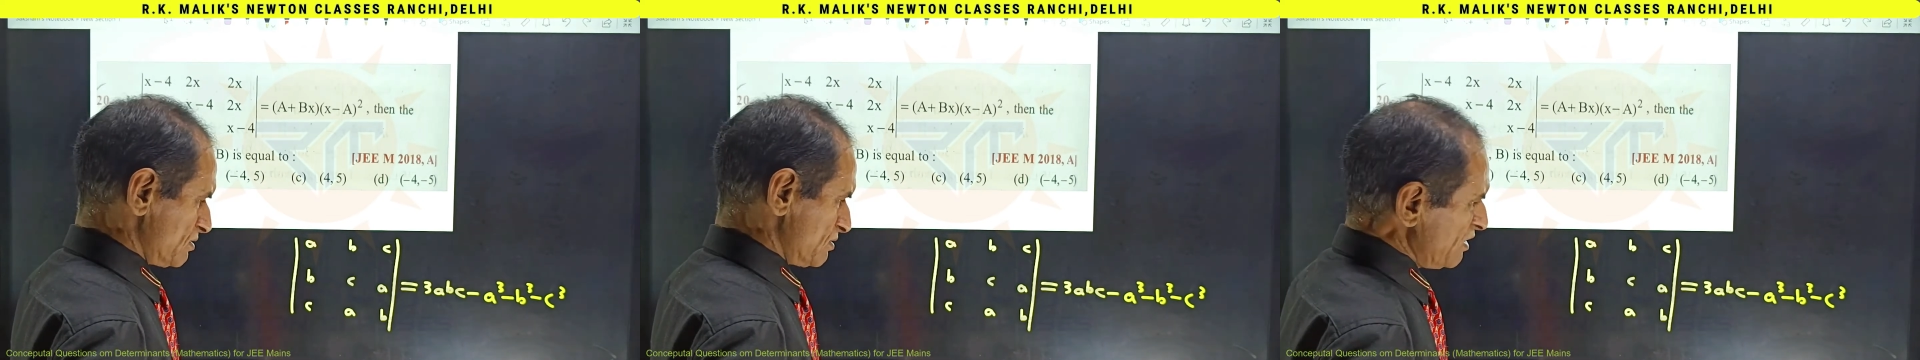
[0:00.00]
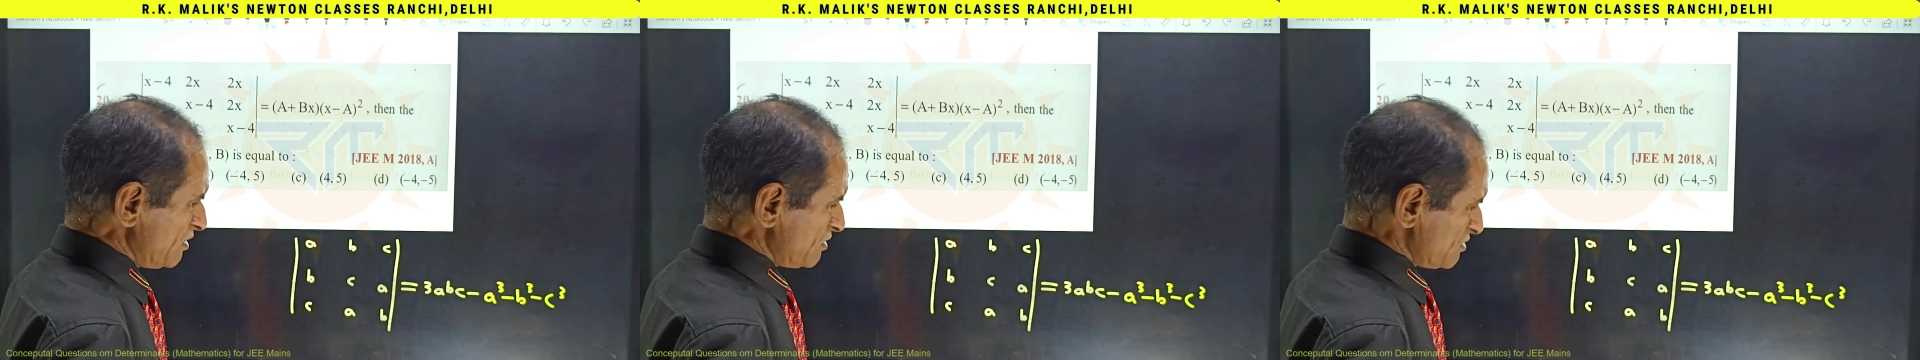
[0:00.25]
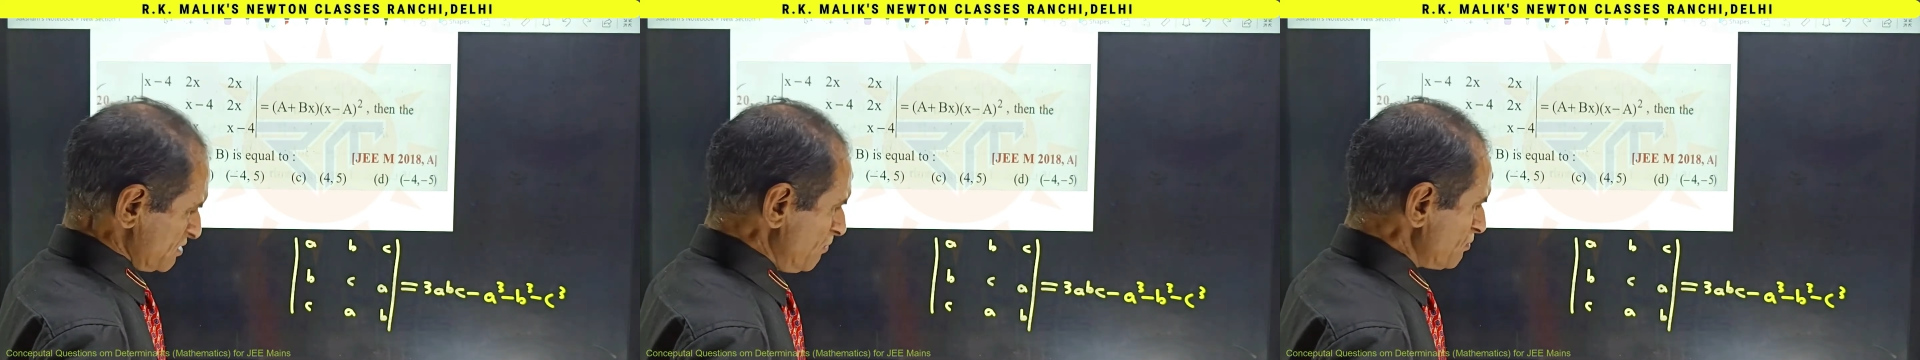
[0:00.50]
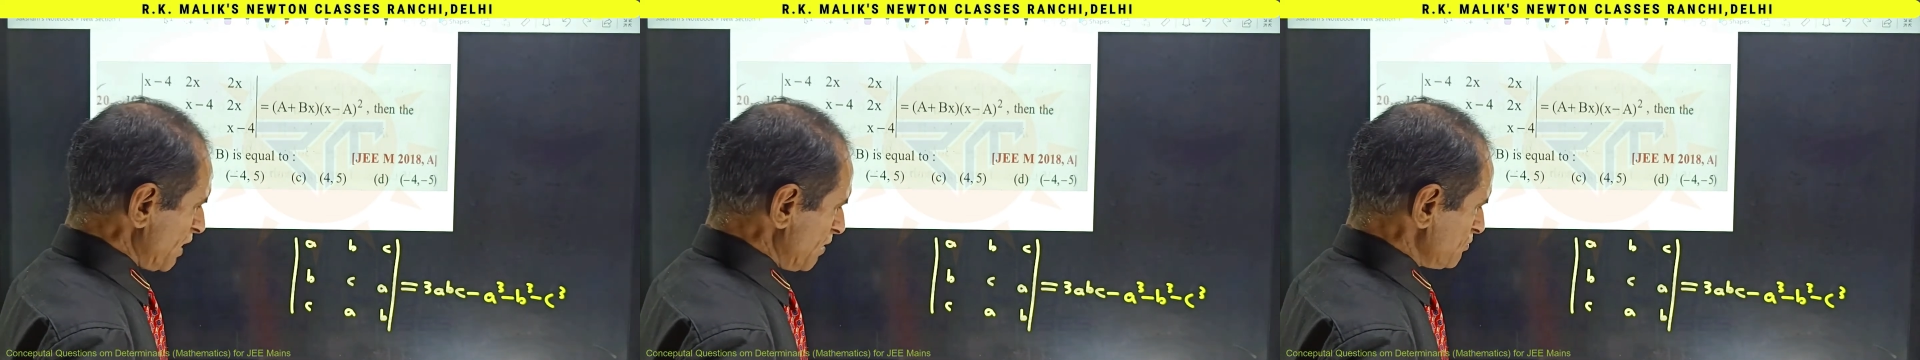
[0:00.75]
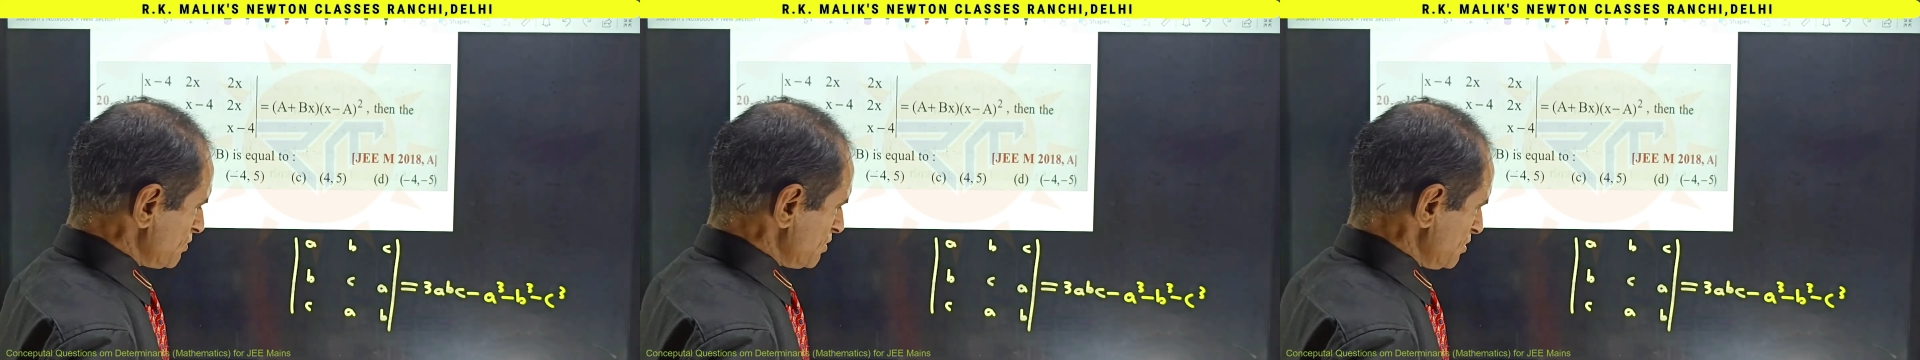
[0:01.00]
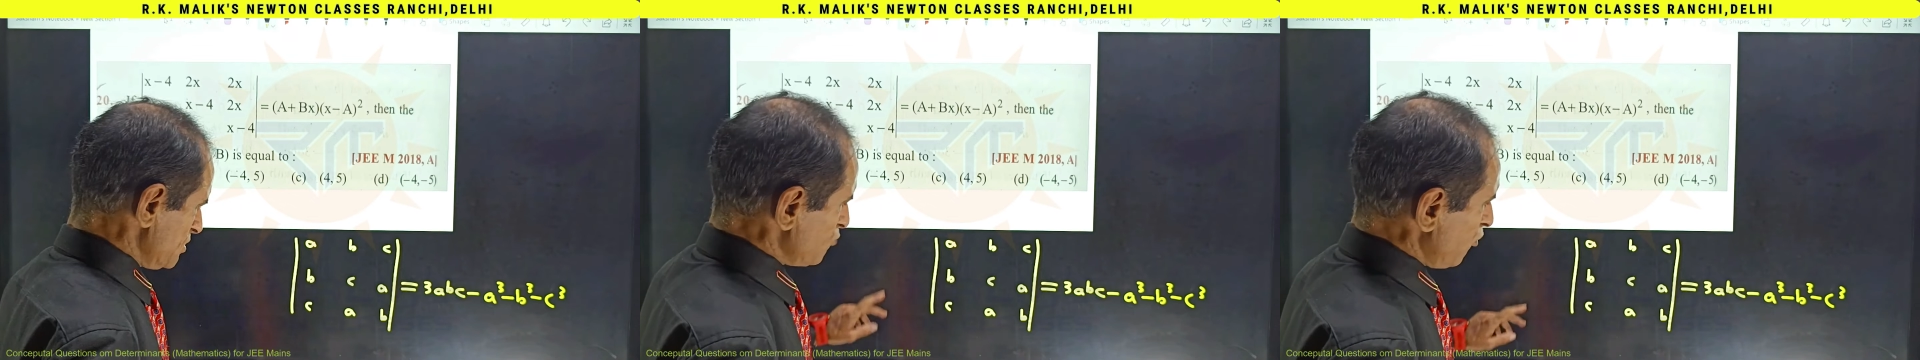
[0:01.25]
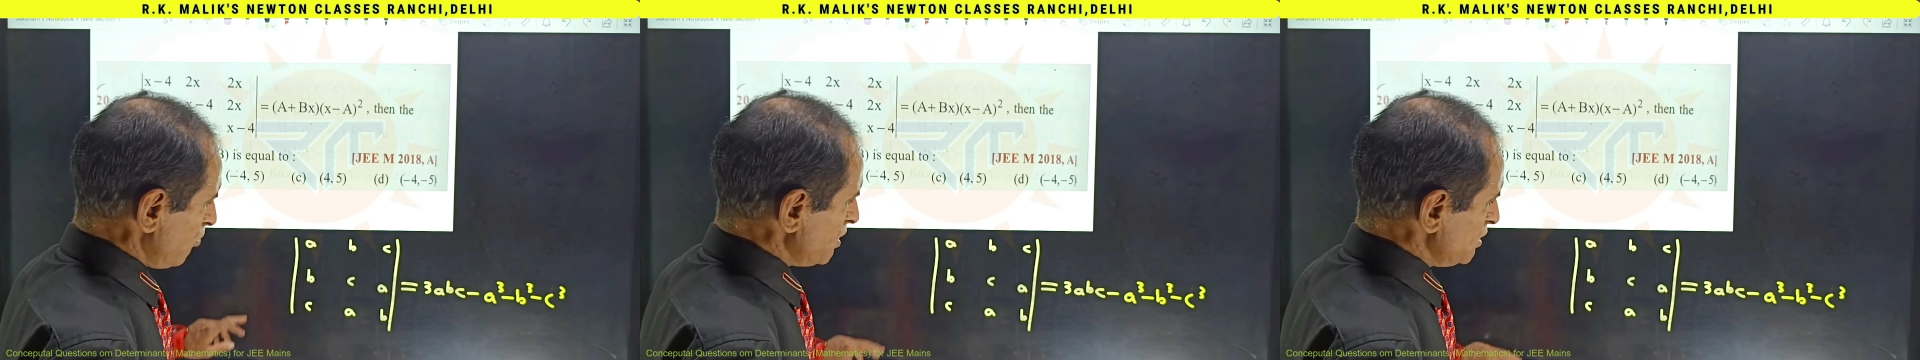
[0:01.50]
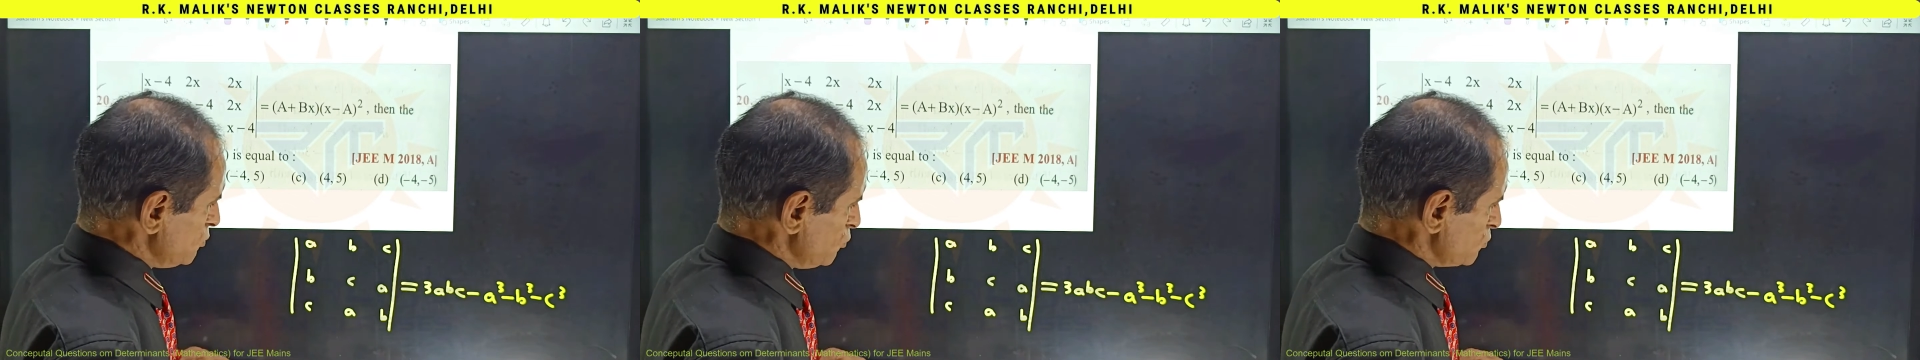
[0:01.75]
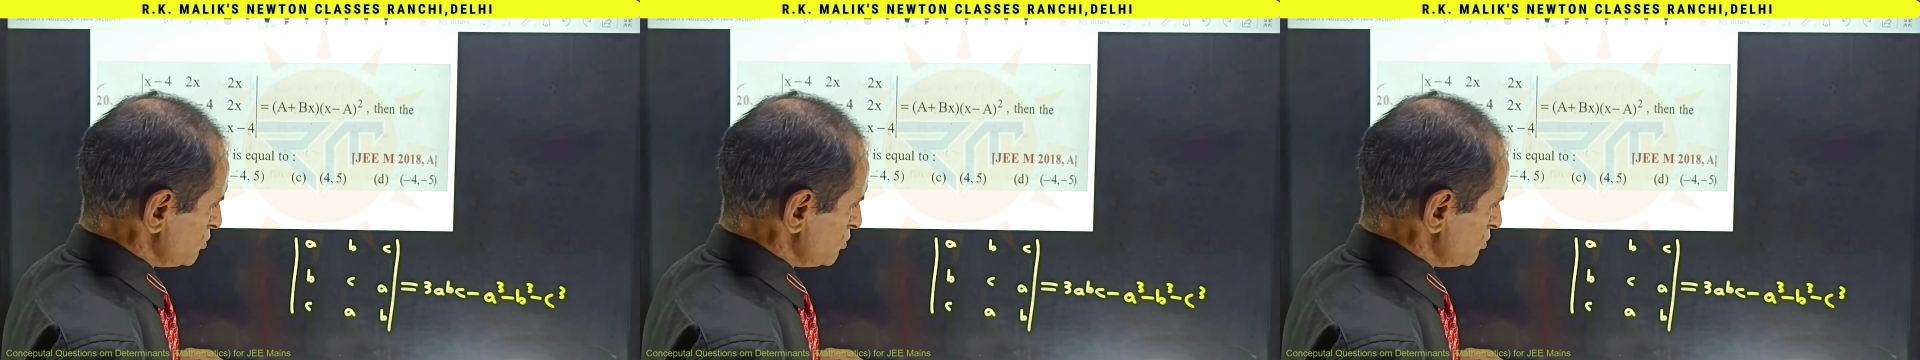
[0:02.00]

And sometimes this formula is